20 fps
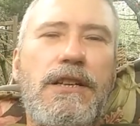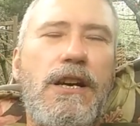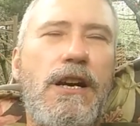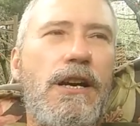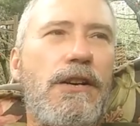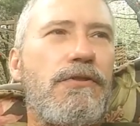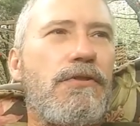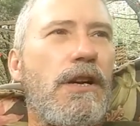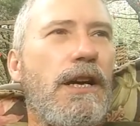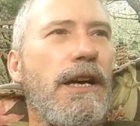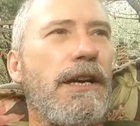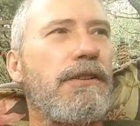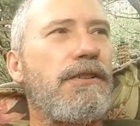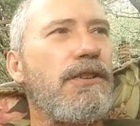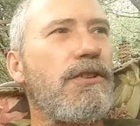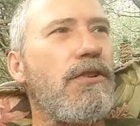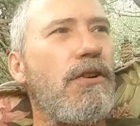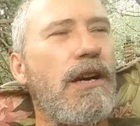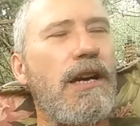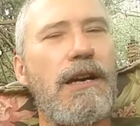a
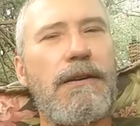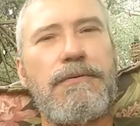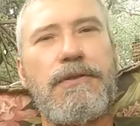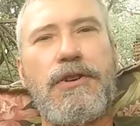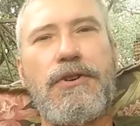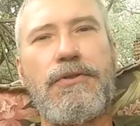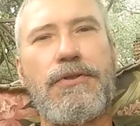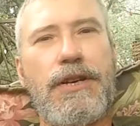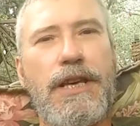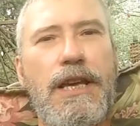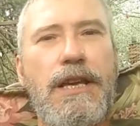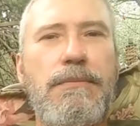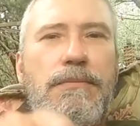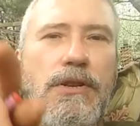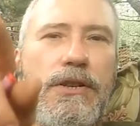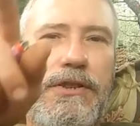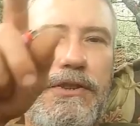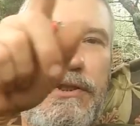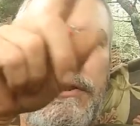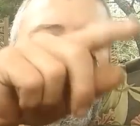contract, you know, after your
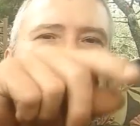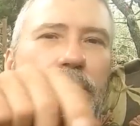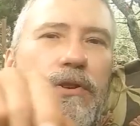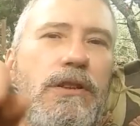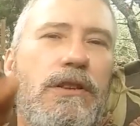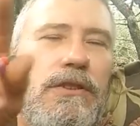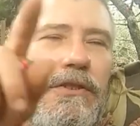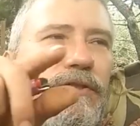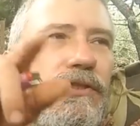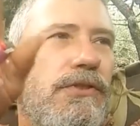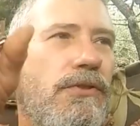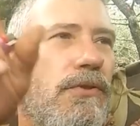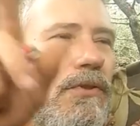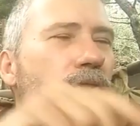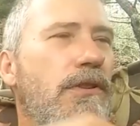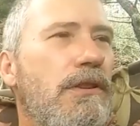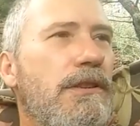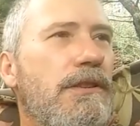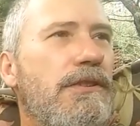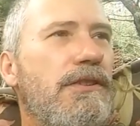name, you can just put a little
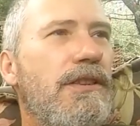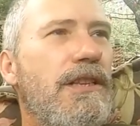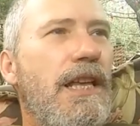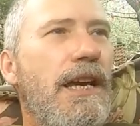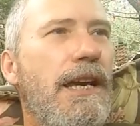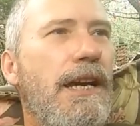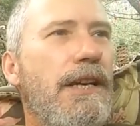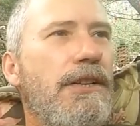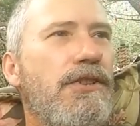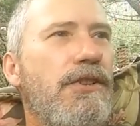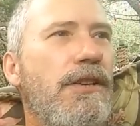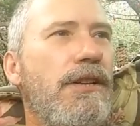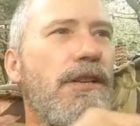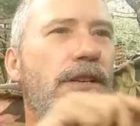circle and a slash,